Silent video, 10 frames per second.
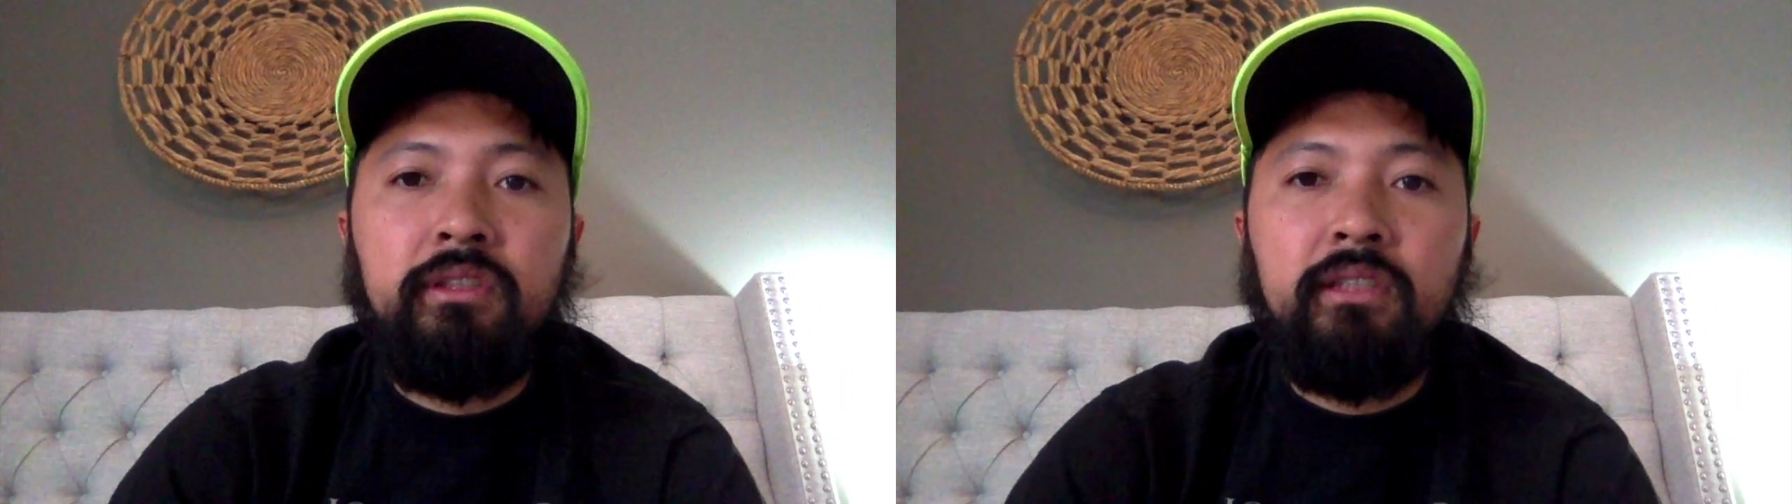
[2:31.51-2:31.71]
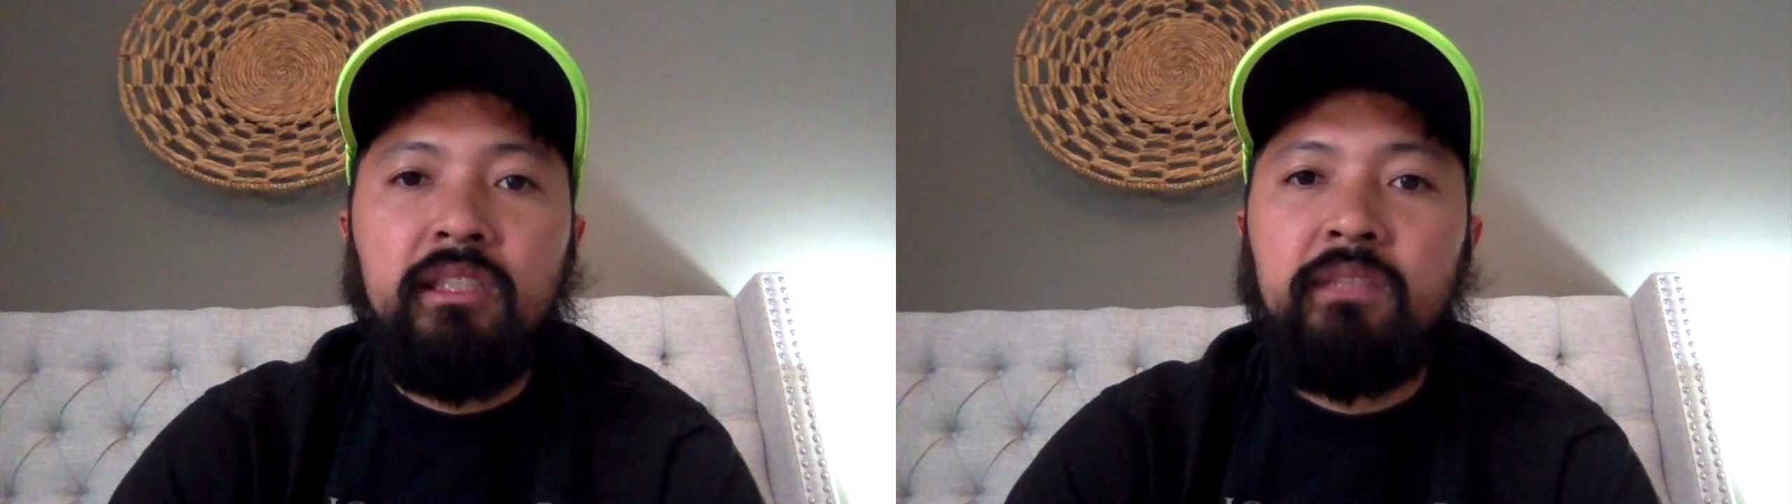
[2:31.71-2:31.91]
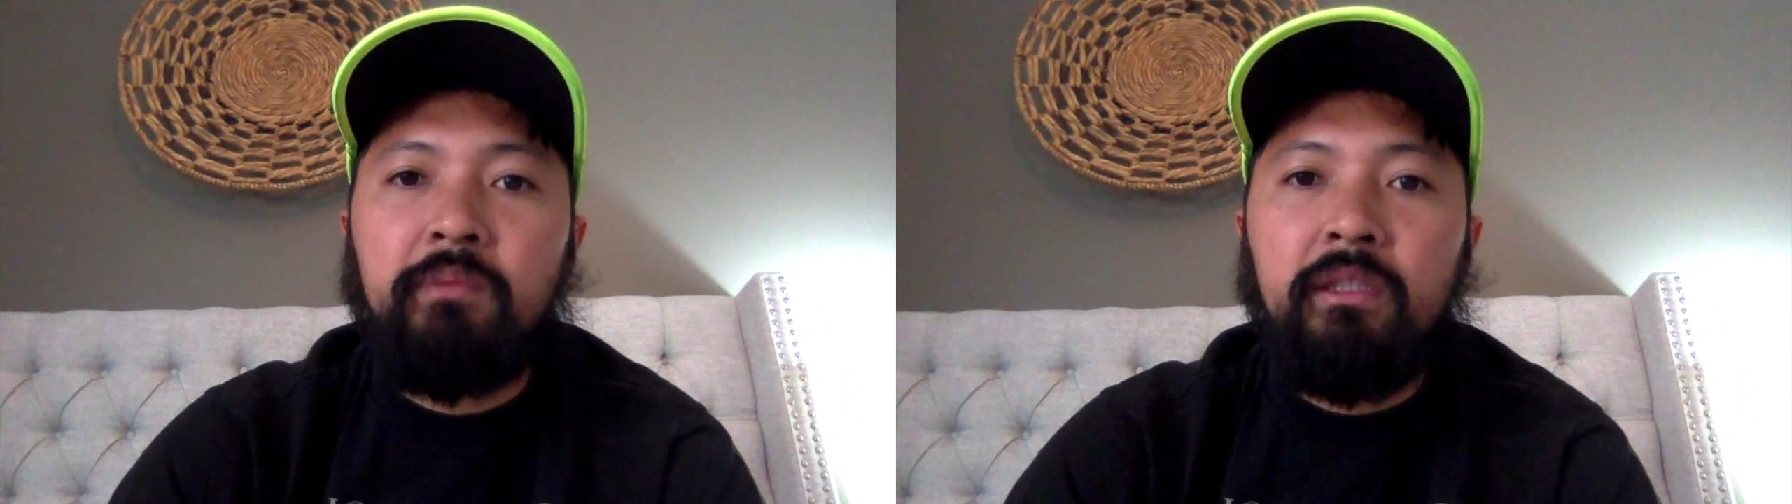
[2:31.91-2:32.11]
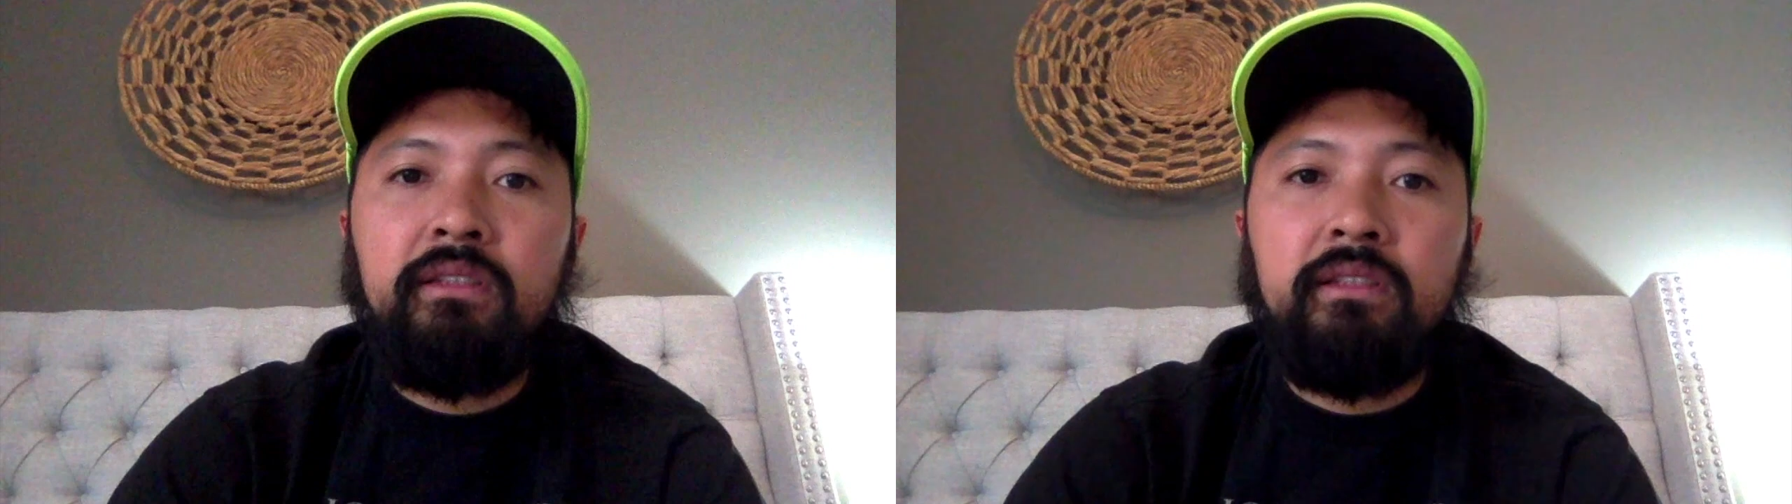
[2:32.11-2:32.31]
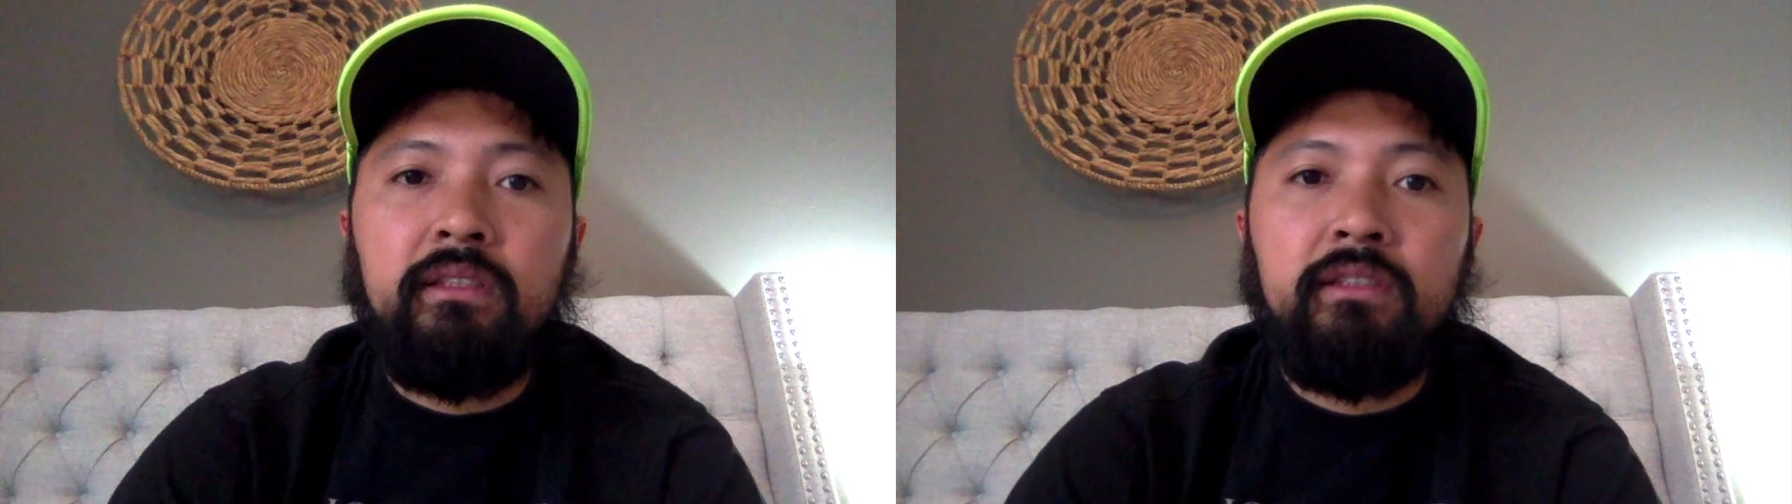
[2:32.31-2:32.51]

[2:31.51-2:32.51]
his experiences.